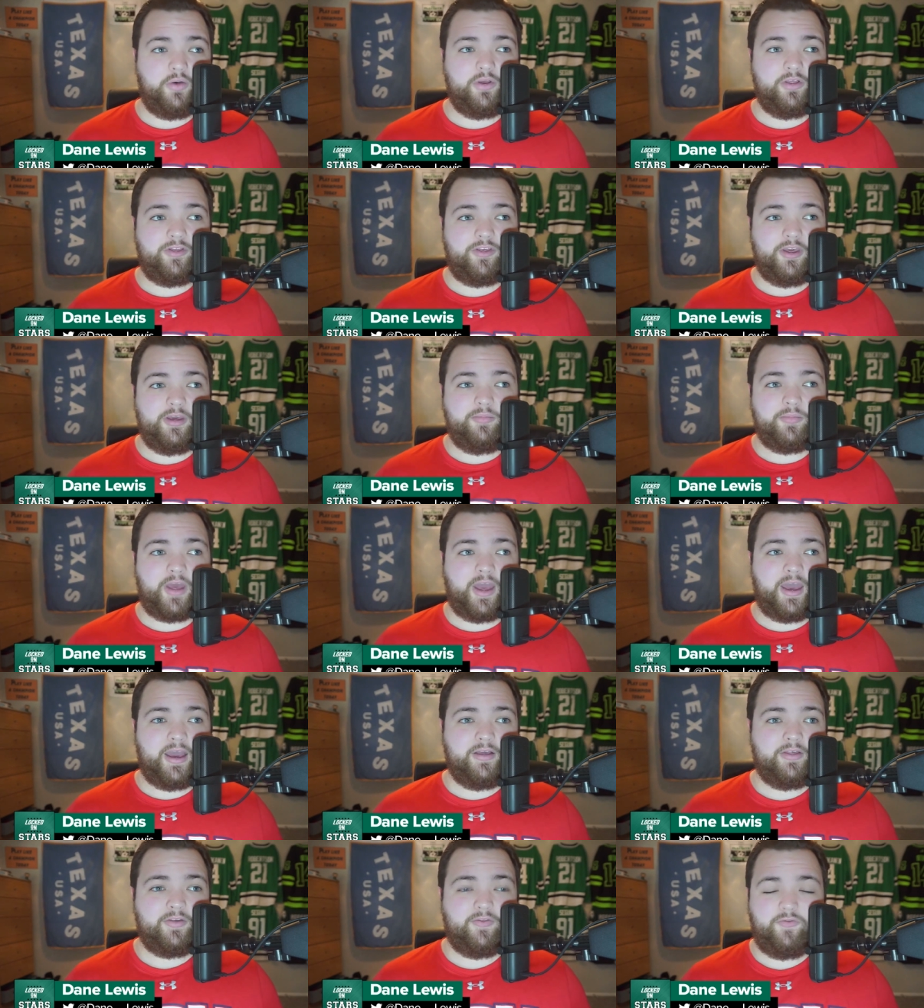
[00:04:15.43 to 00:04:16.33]
A team that
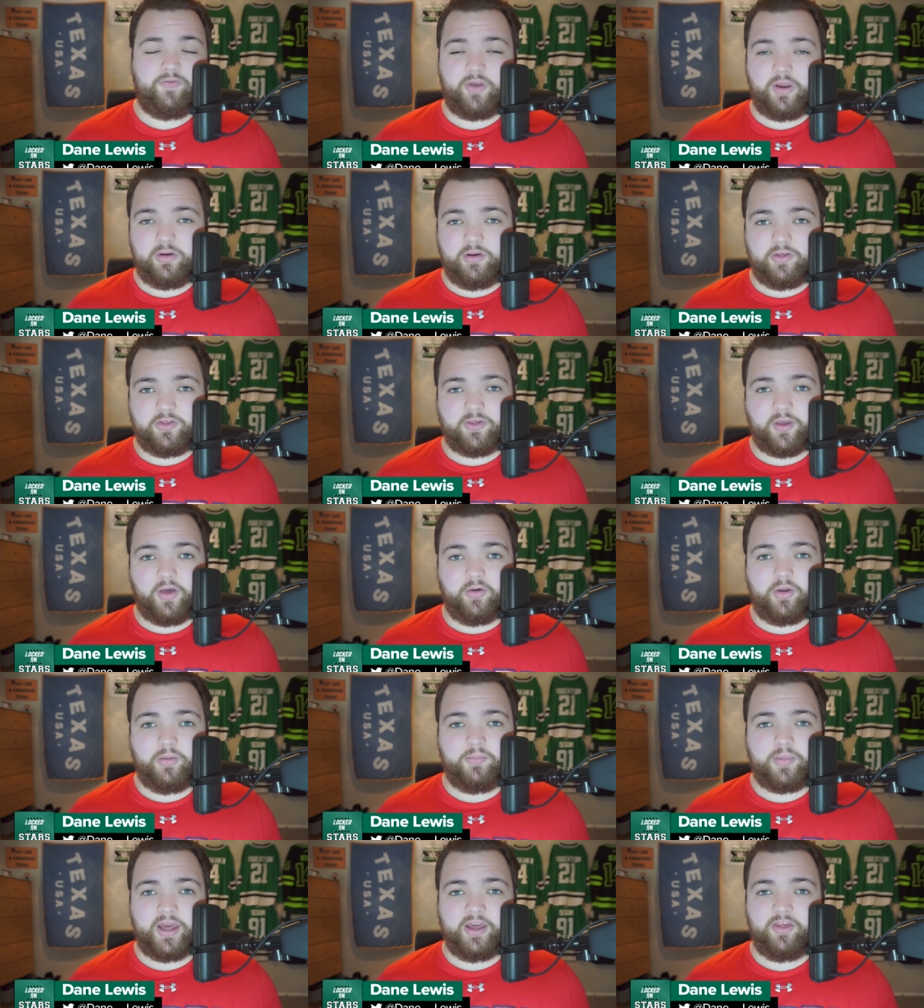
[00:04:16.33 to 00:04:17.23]
has a very
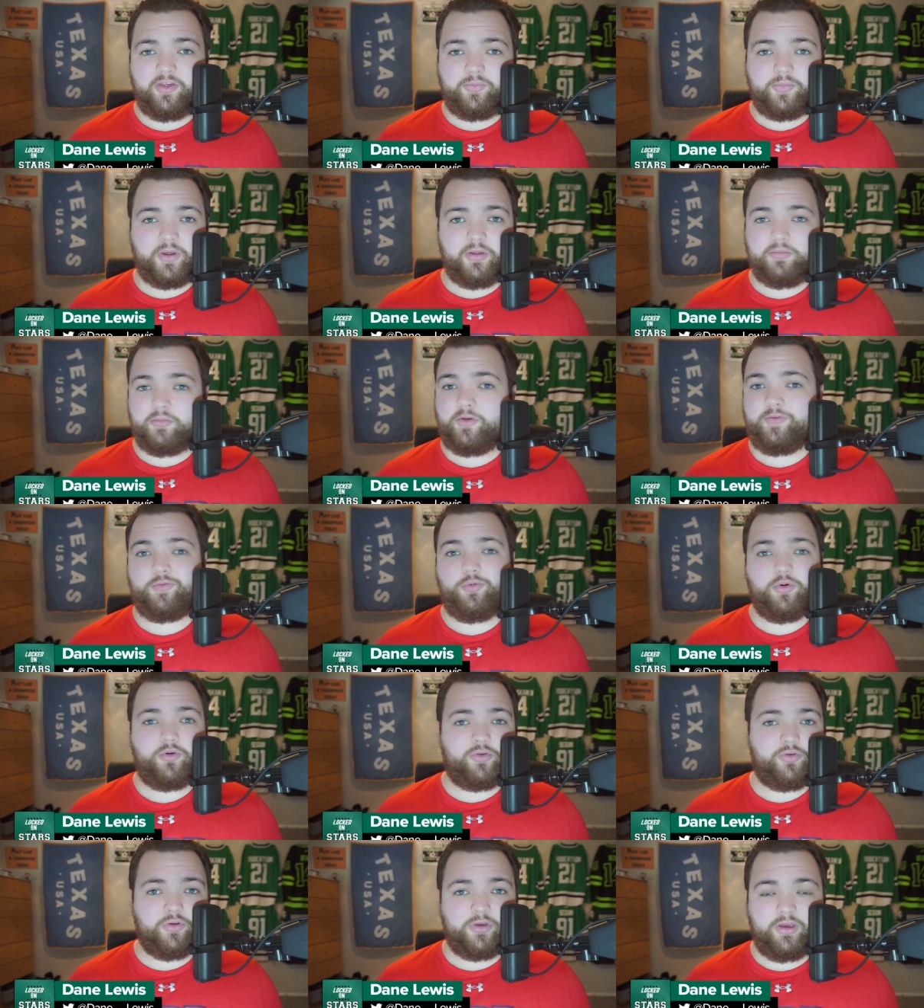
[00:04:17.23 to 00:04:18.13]
solid base, but of
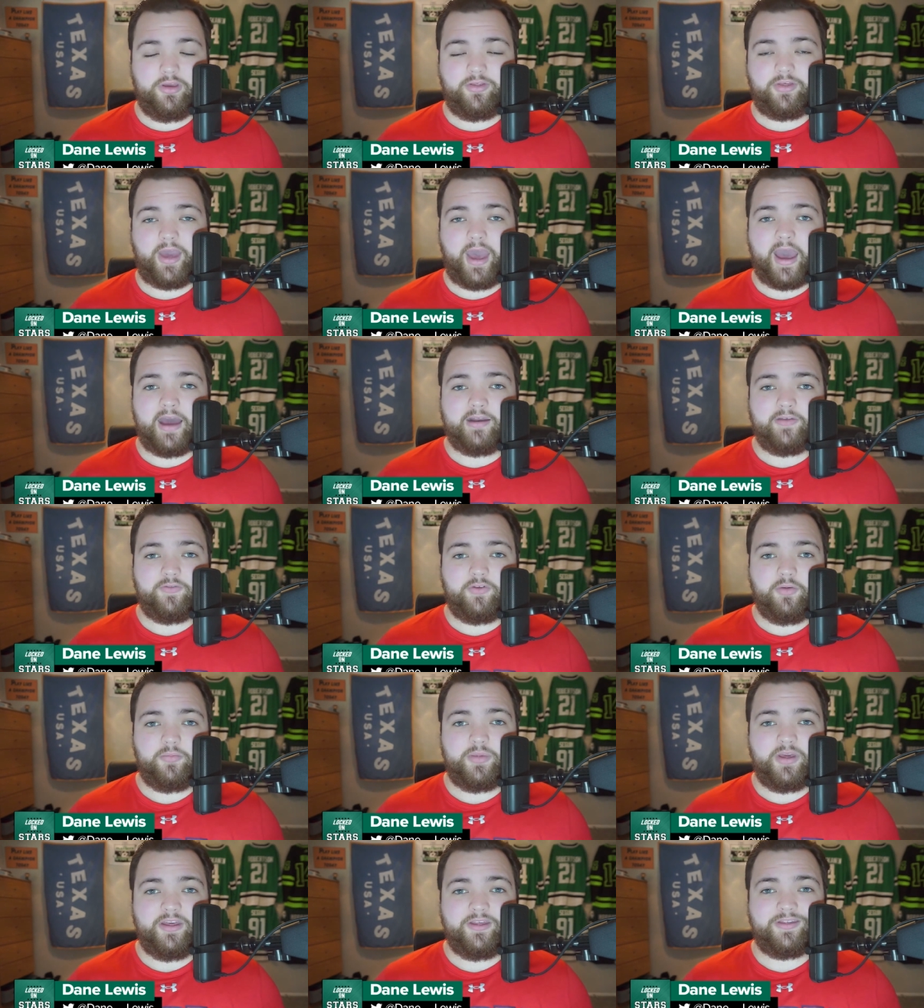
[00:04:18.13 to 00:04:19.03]
course, looking to add a few
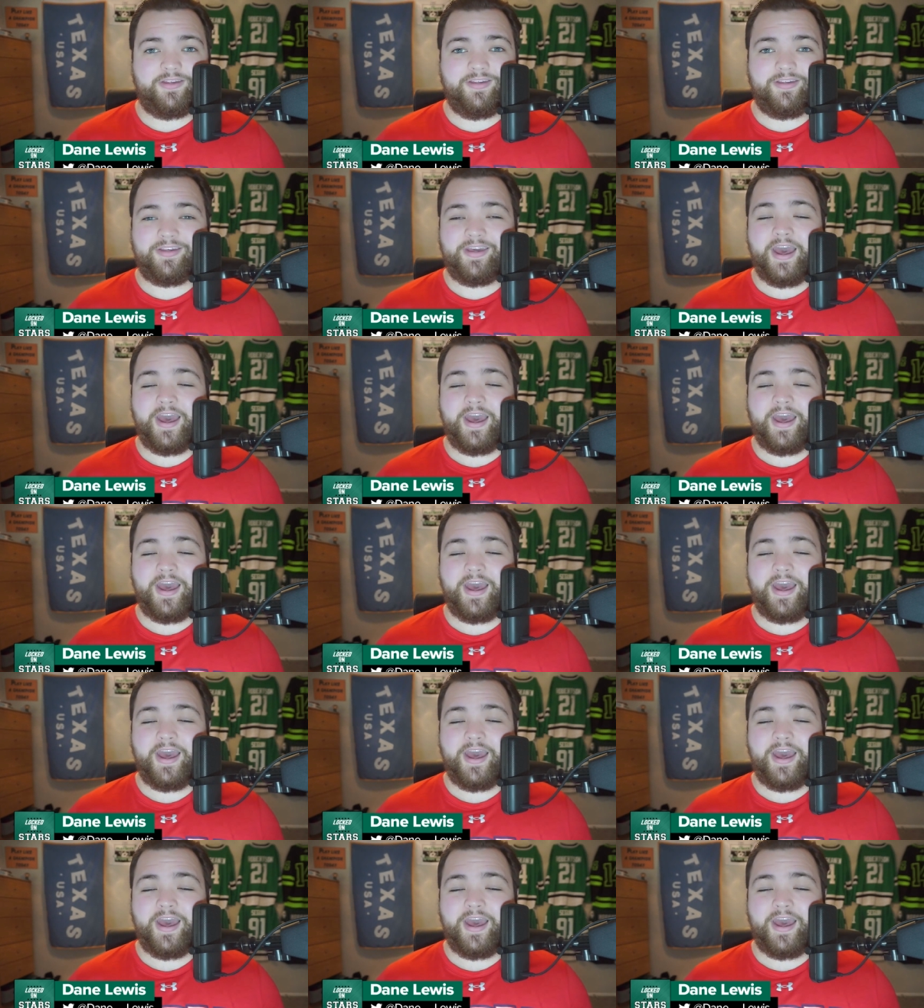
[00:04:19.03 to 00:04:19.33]
pieces